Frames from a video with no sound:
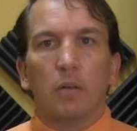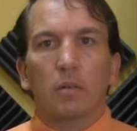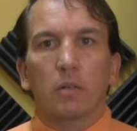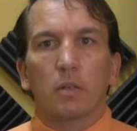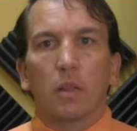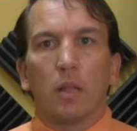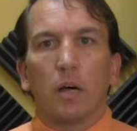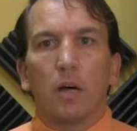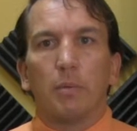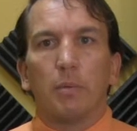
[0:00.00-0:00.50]

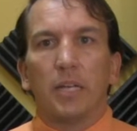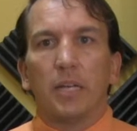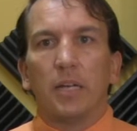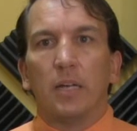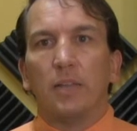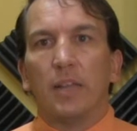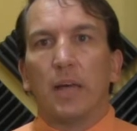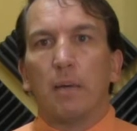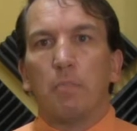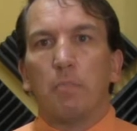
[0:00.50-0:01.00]
club
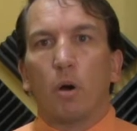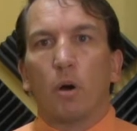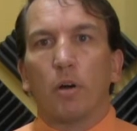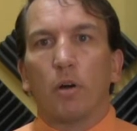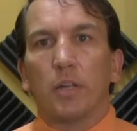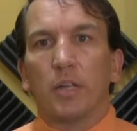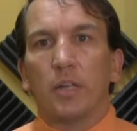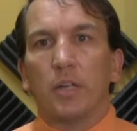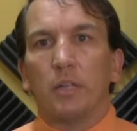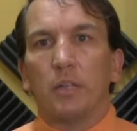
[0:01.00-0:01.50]
again, that bar
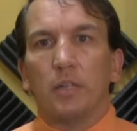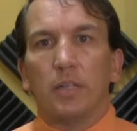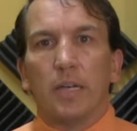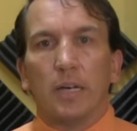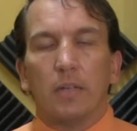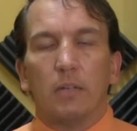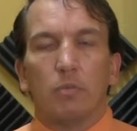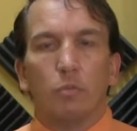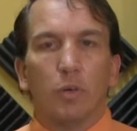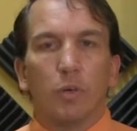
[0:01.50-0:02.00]
again,
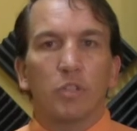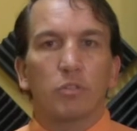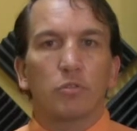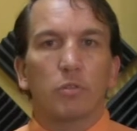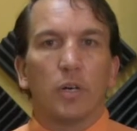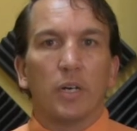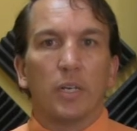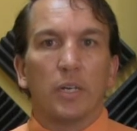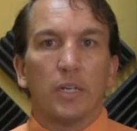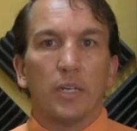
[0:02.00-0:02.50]
that
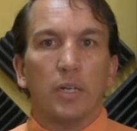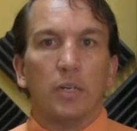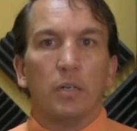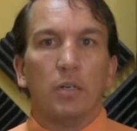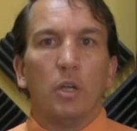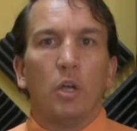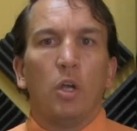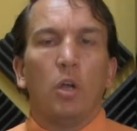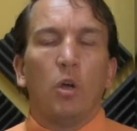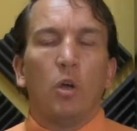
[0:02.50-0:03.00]
restaurant
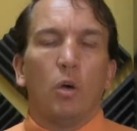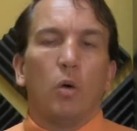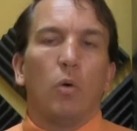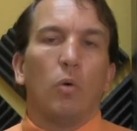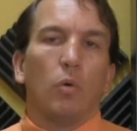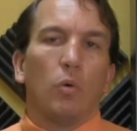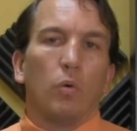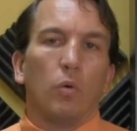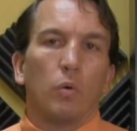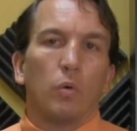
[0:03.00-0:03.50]
again,
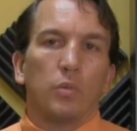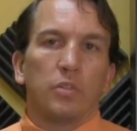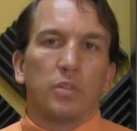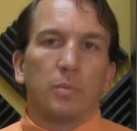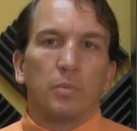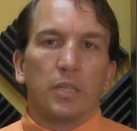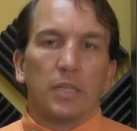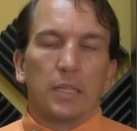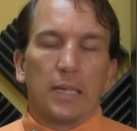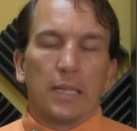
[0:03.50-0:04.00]
or
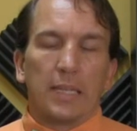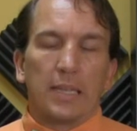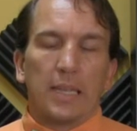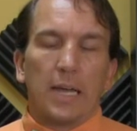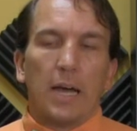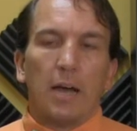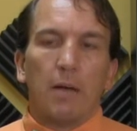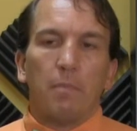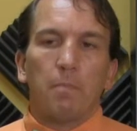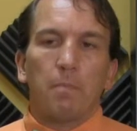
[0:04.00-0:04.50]
something like
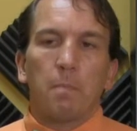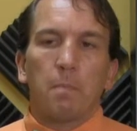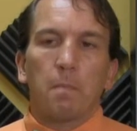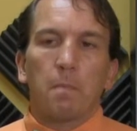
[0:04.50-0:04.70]
that.